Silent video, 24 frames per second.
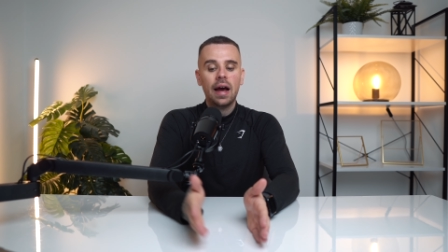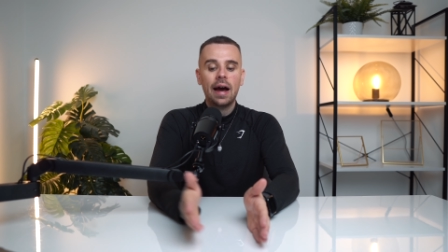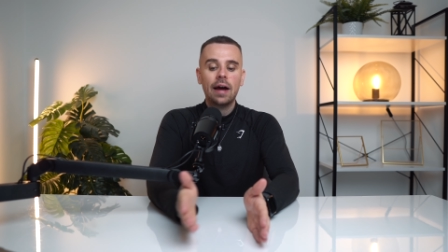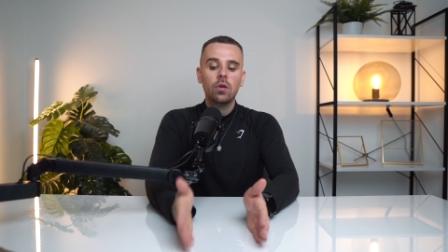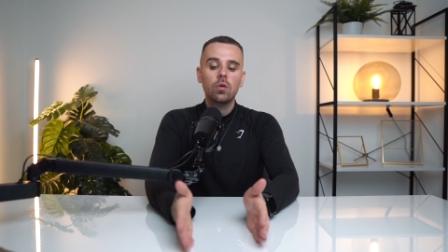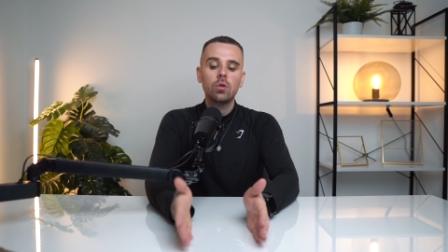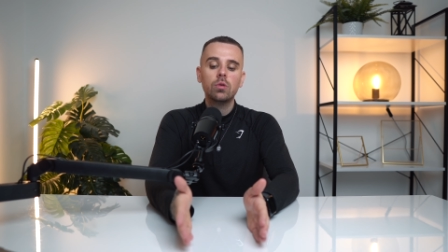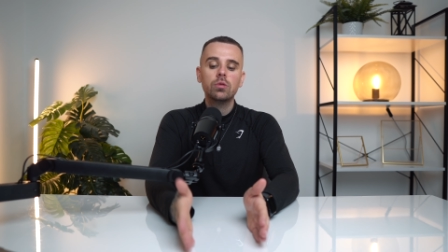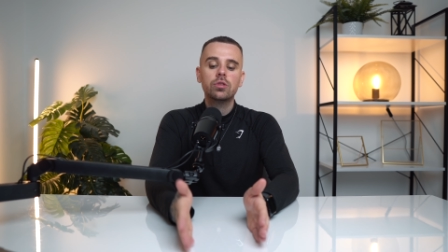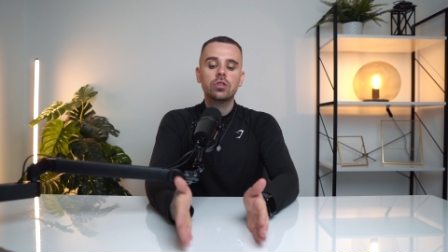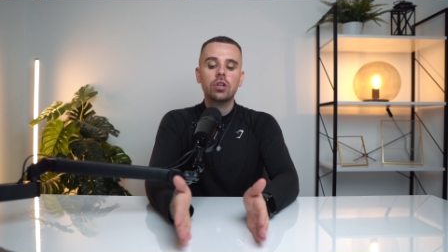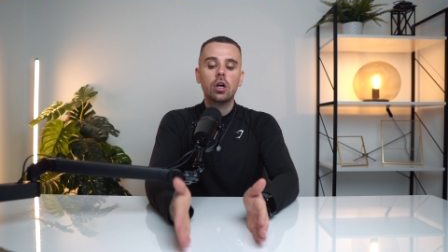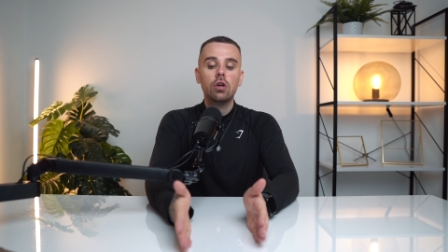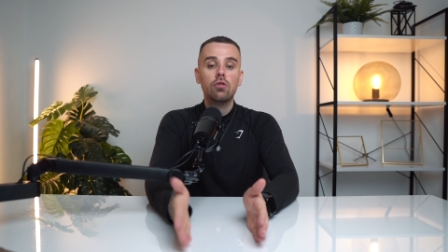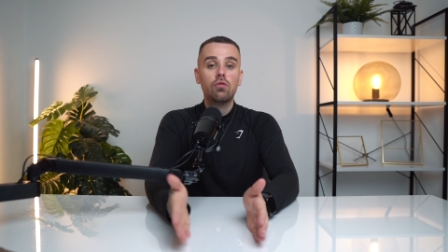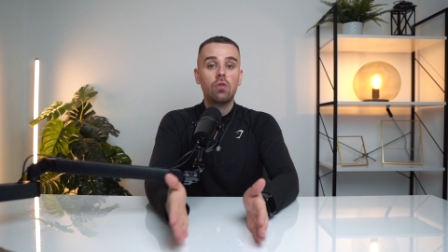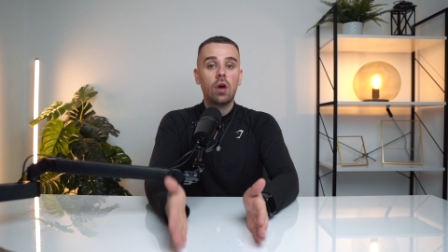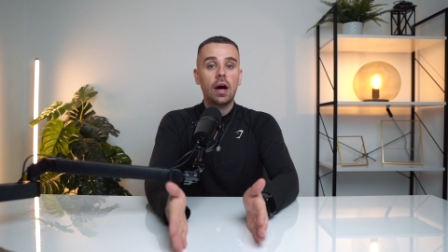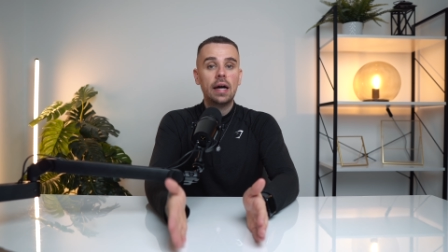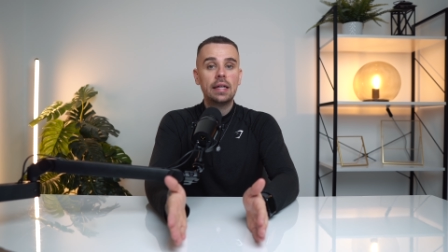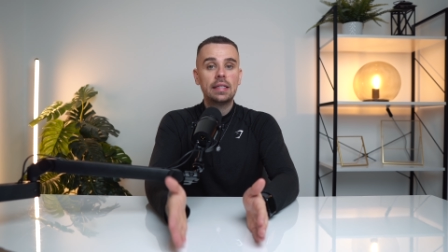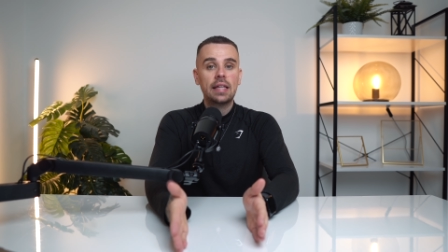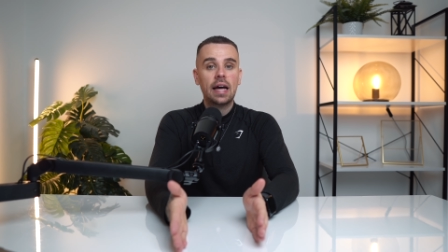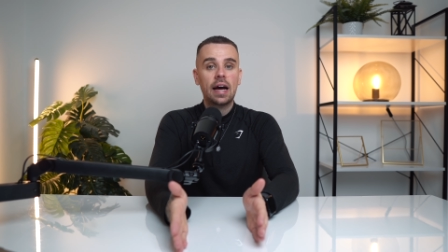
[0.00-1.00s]
and also
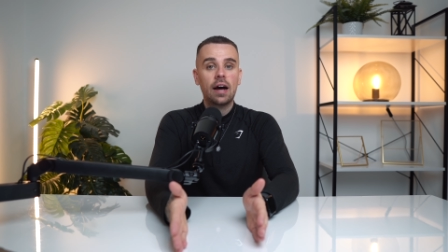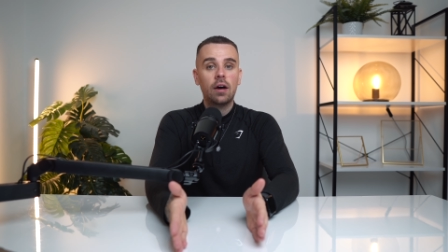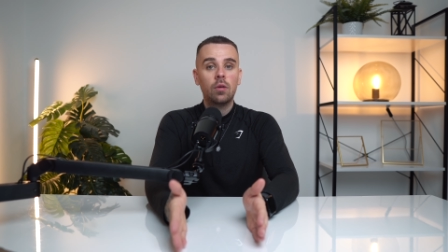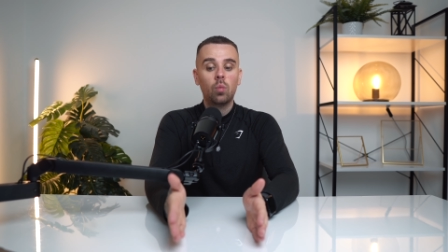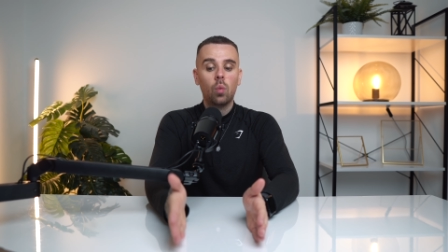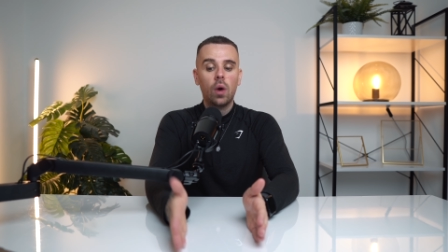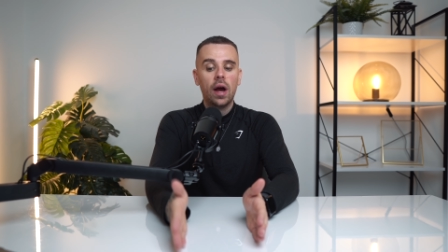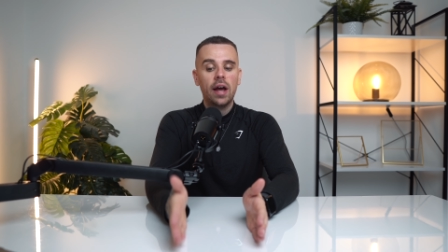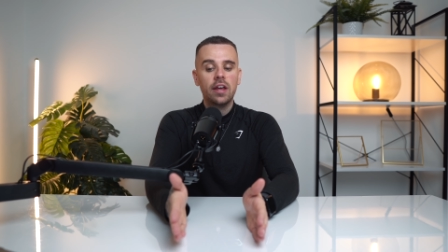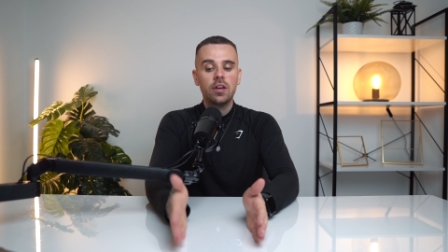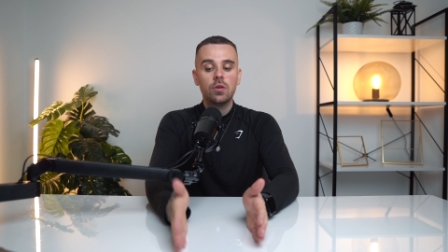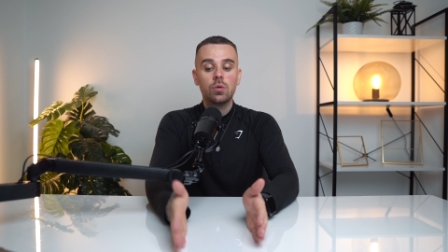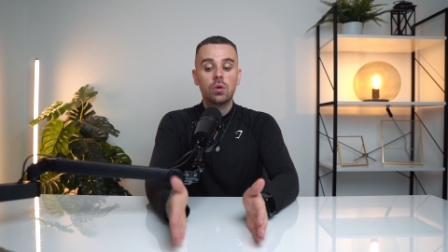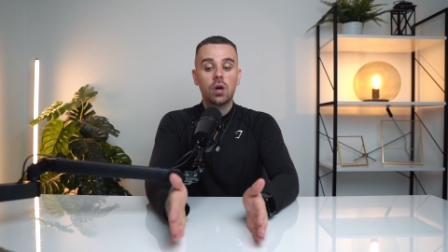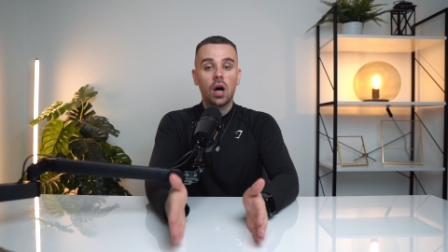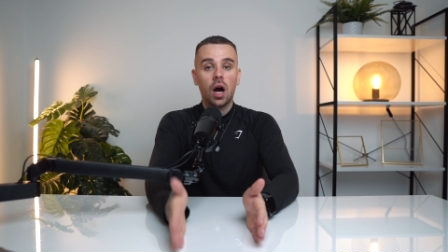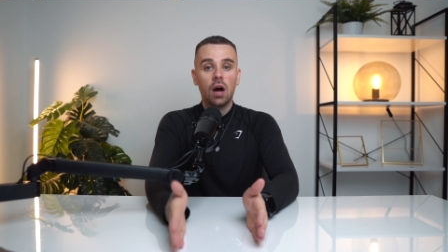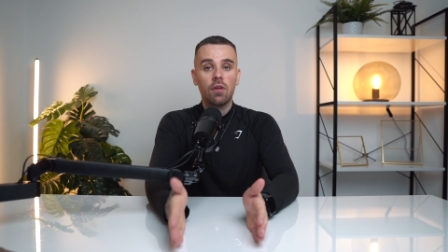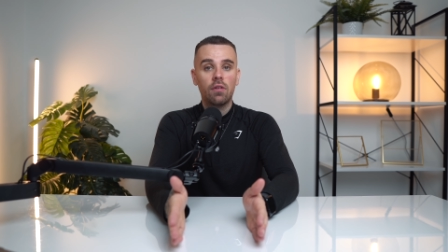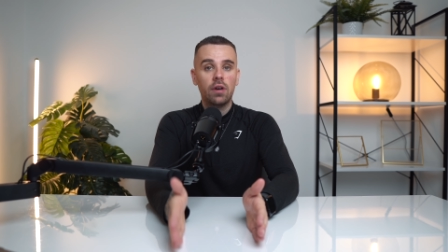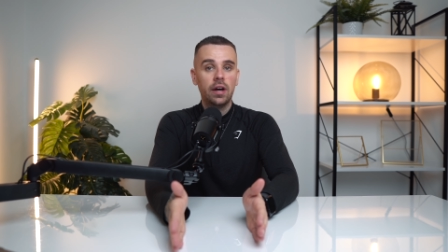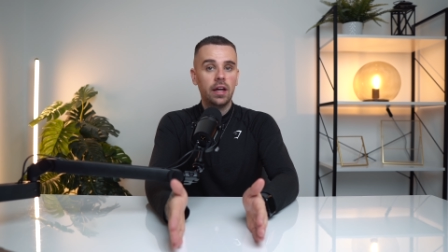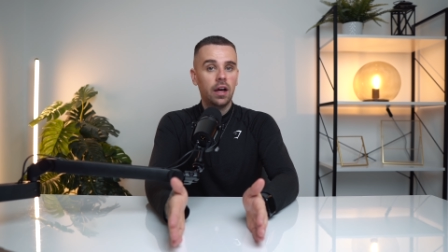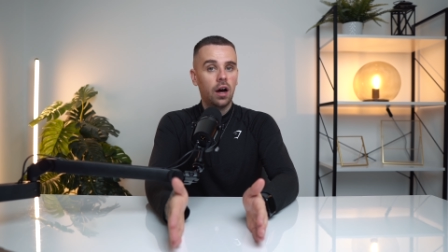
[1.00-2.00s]
write down where you
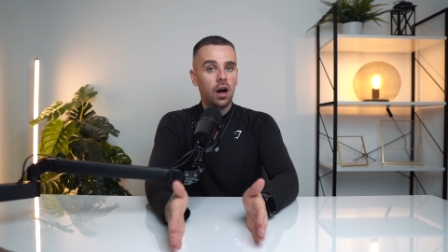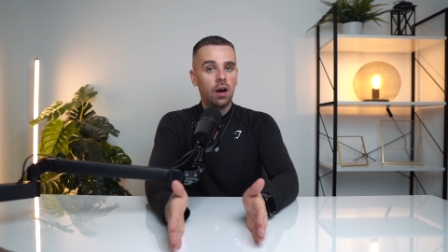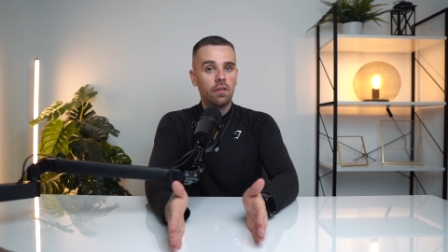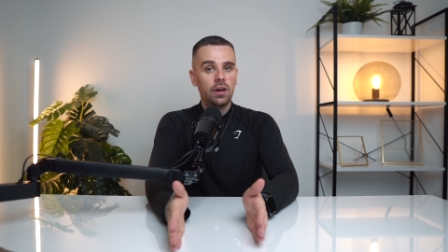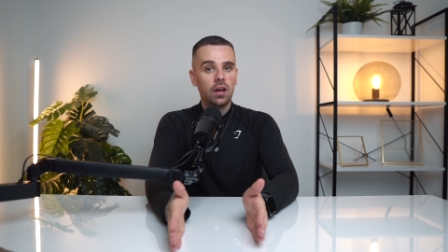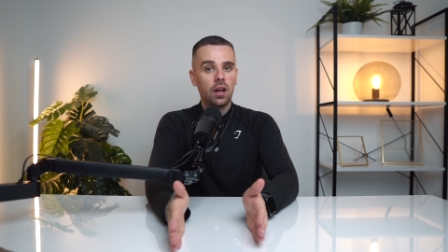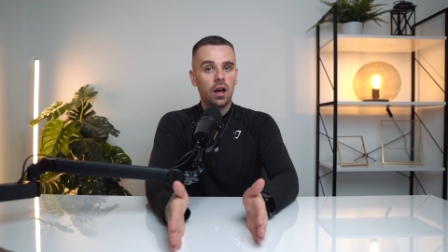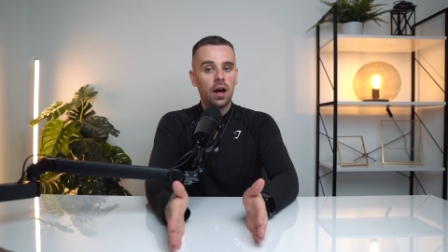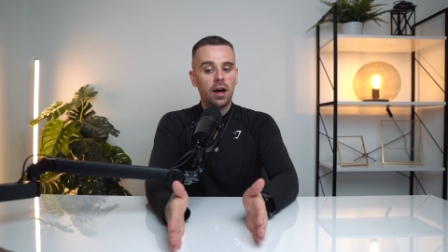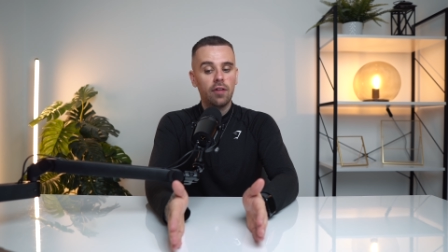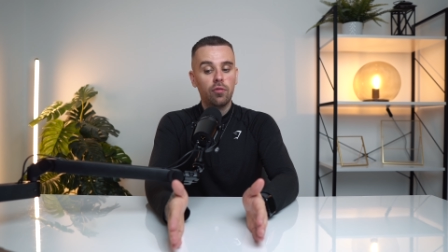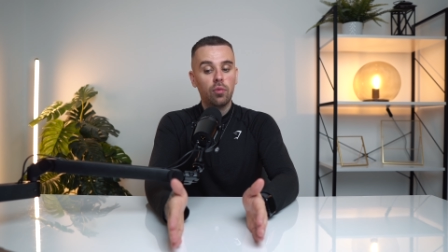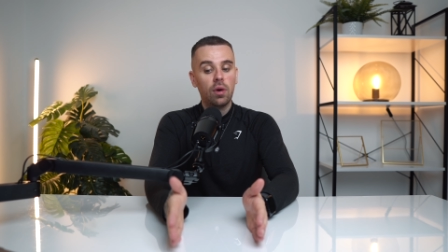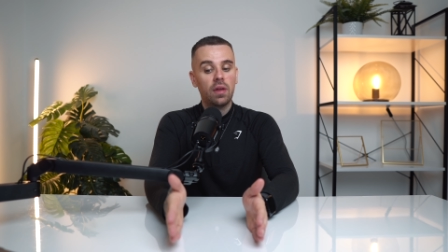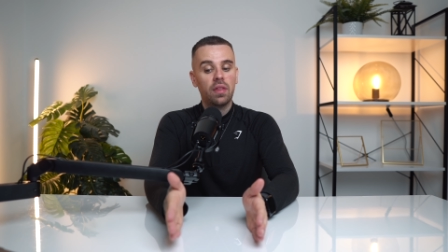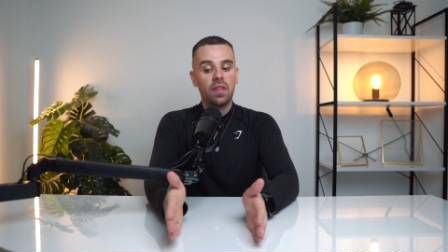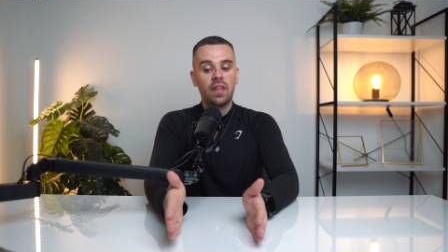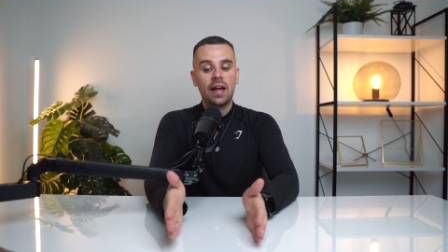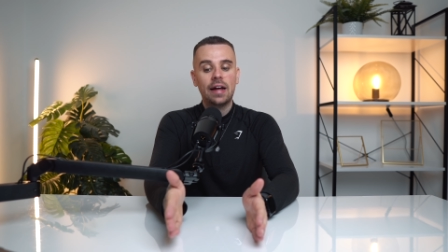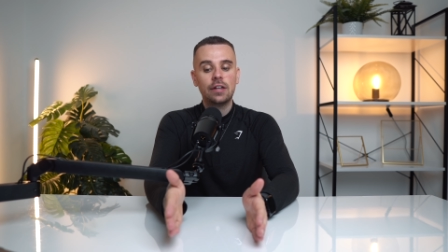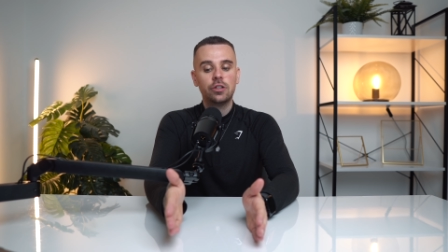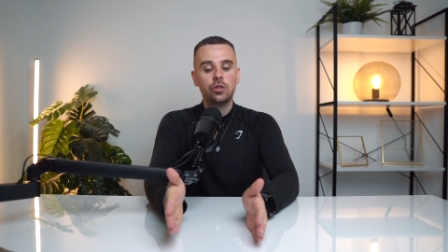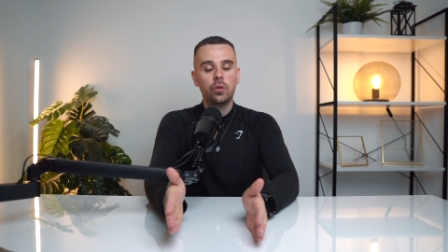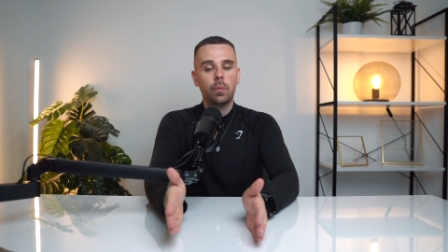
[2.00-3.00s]
currently are in life, whether
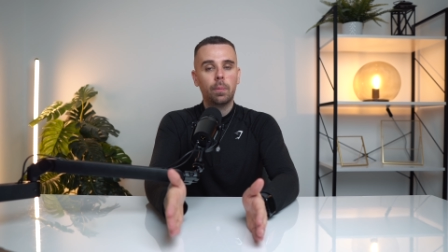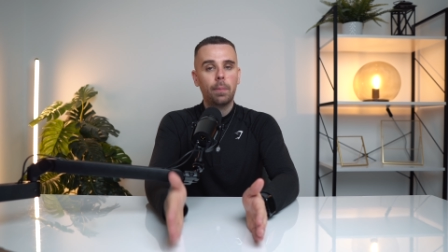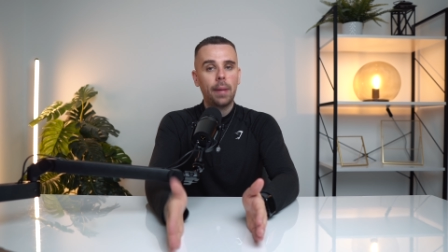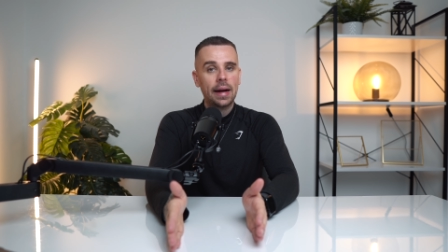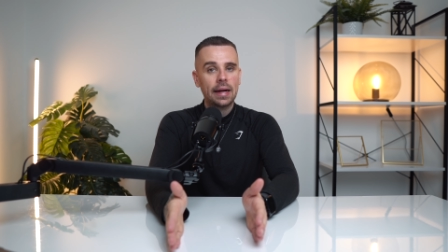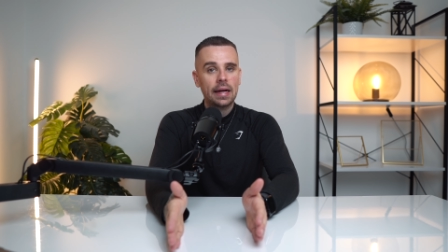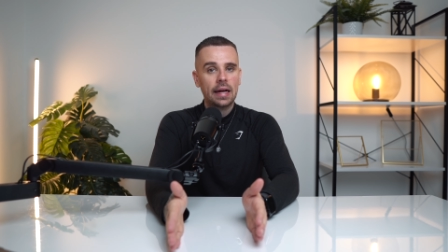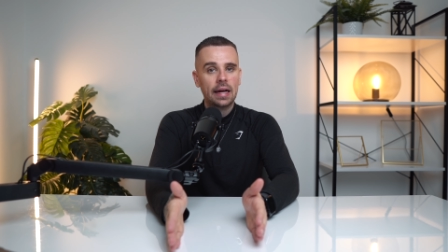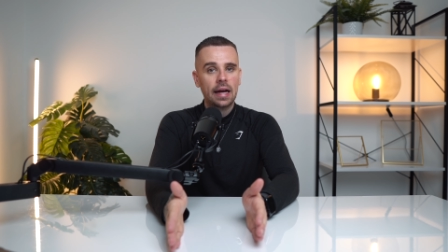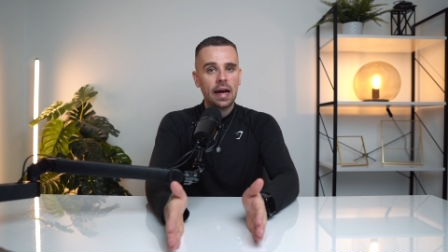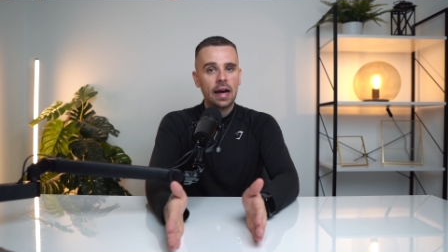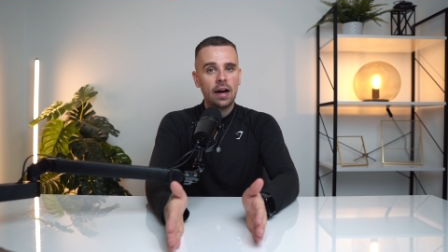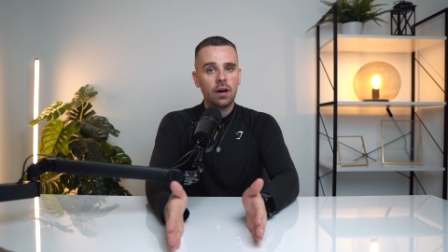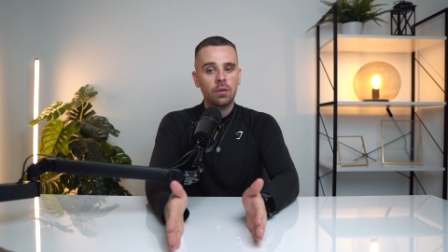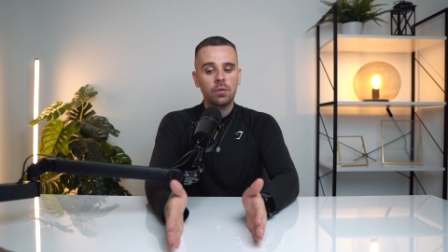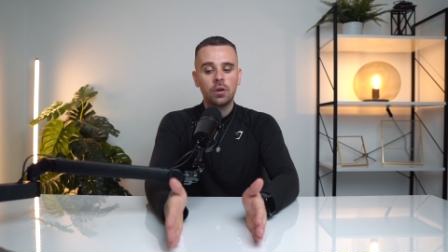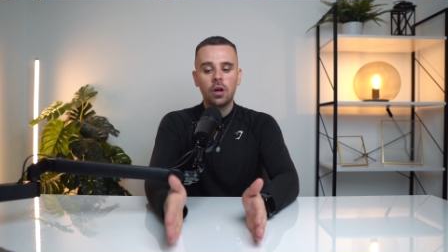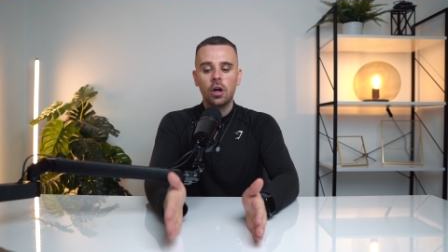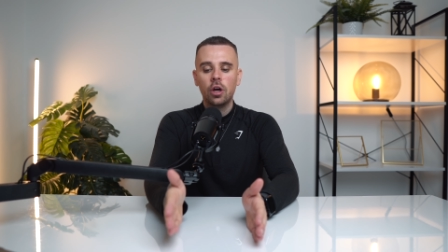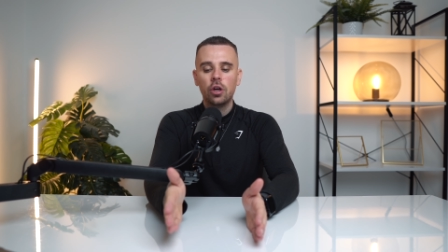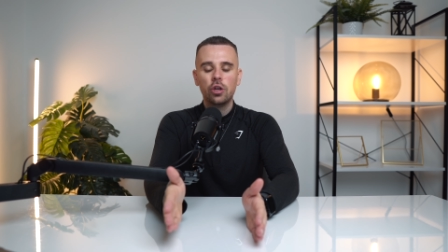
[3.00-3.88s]
that's your bank account,